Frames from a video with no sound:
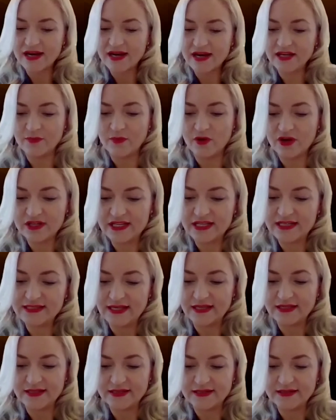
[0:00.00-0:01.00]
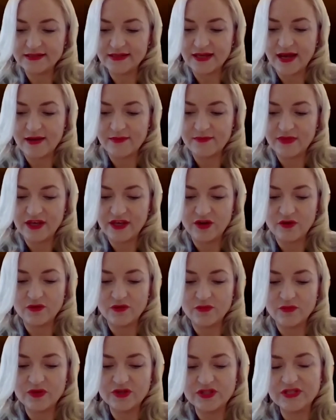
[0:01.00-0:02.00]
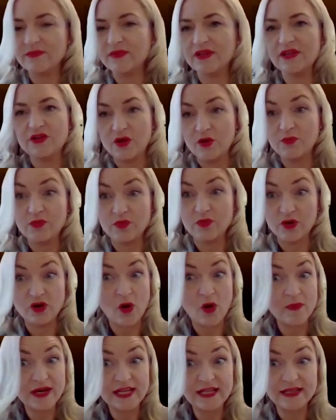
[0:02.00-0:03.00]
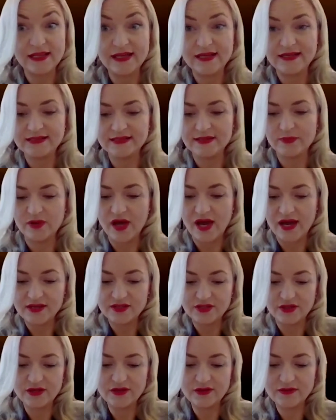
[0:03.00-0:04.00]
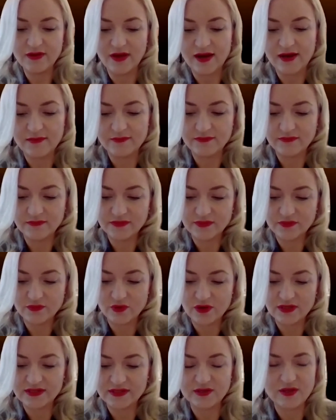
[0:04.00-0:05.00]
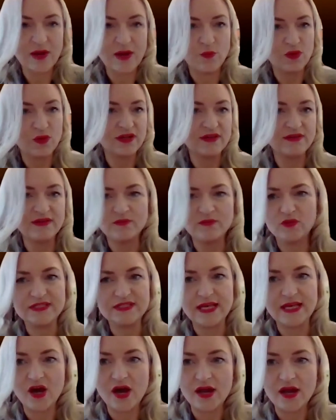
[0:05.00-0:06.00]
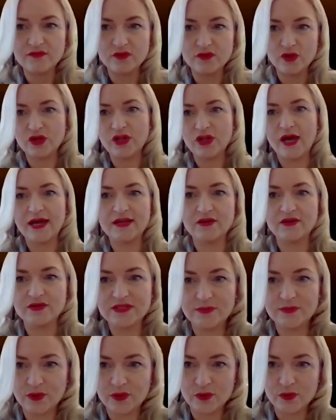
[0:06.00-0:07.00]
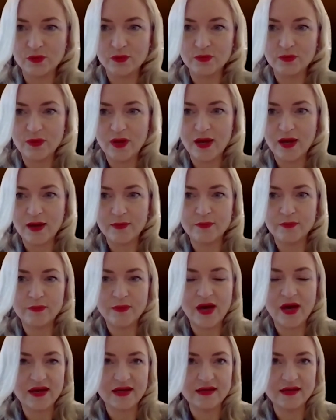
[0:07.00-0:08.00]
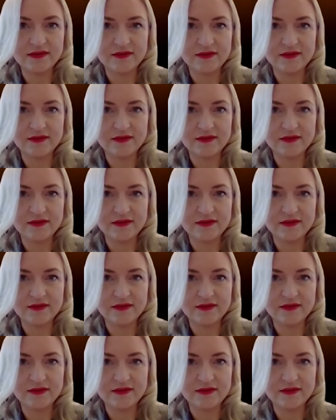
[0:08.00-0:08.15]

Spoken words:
commodity sectors that you predominantly supply to? What does that kind of look like, your typical market?